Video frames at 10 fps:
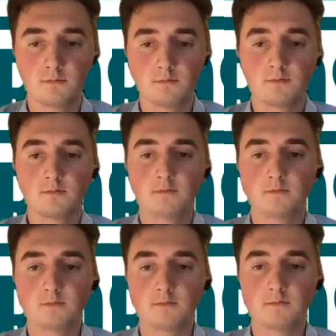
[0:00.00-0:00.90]

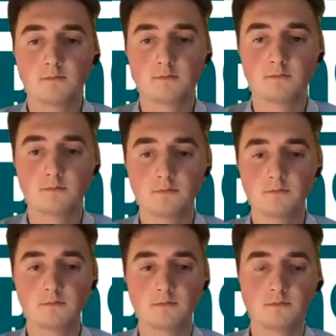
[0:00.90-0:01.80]

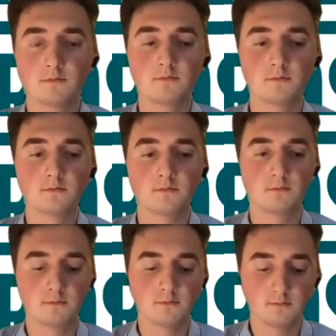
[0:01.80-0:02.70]

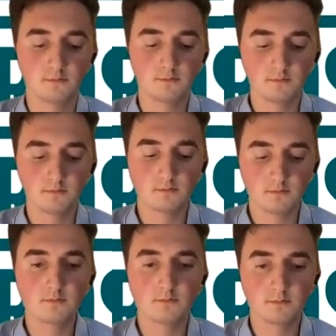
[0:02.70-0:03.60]

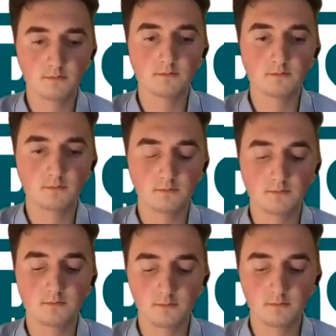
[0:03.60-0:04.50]

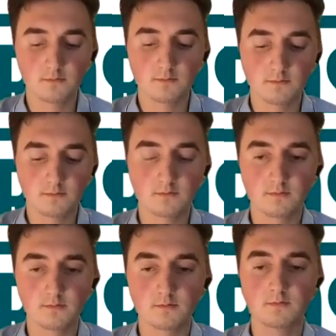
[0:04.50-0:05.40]

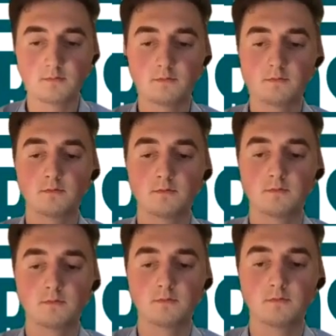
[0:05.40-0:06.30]

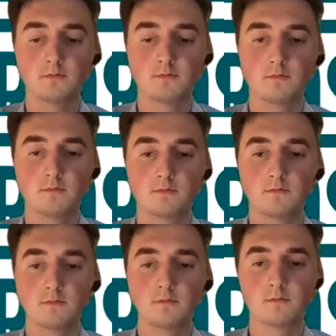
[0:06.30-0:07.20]

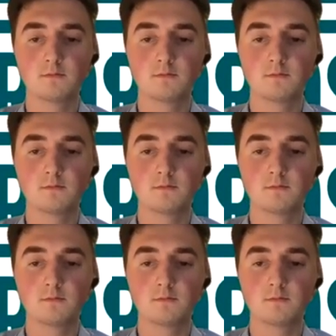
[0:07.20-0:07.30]
[no speech]